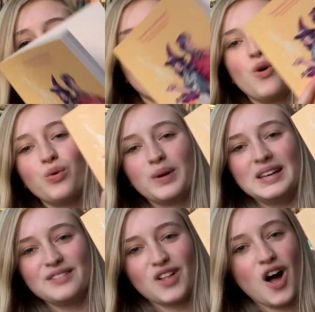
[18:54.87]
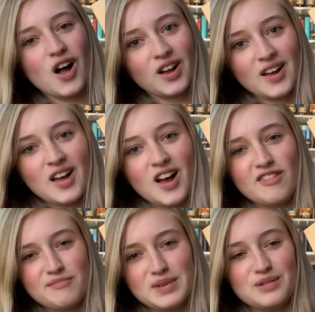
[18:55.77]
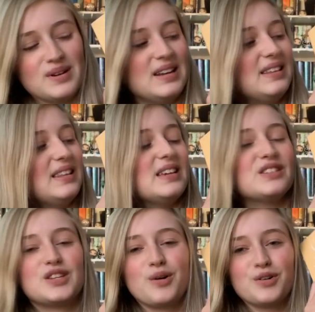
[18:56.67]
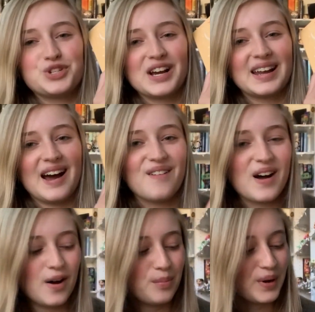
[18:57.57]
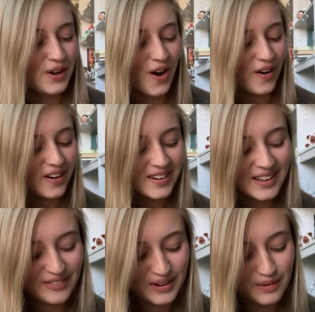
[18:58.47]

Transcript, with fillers: a whole reading vlog of me reading these, so go check it out. I'll put a card if I